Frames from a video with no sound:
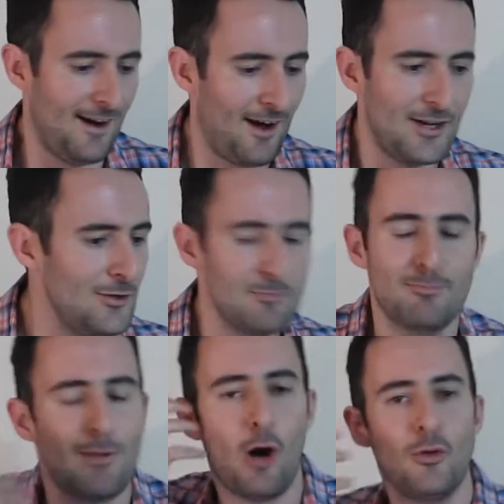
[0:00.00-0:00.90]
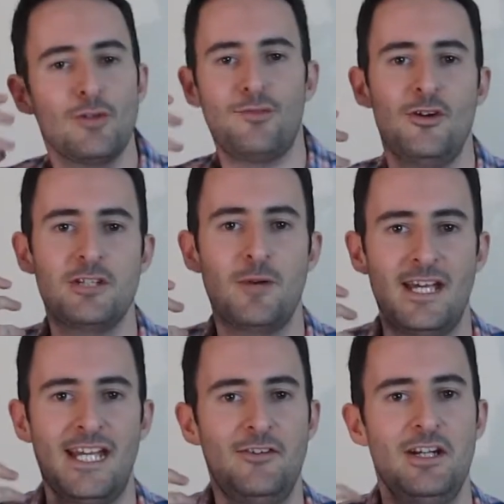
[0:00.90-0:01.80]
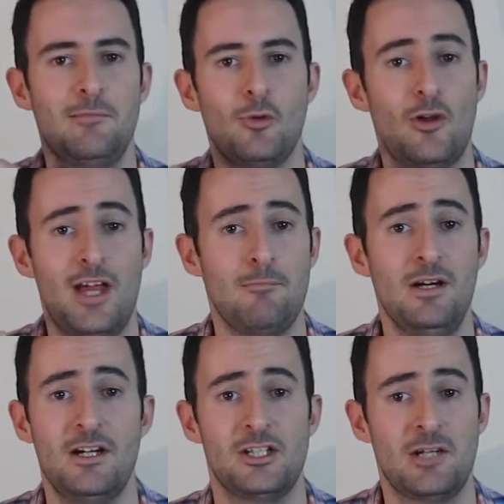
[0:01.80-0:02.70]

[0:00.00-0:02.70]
I don't hold the phone to my ear anymore that much.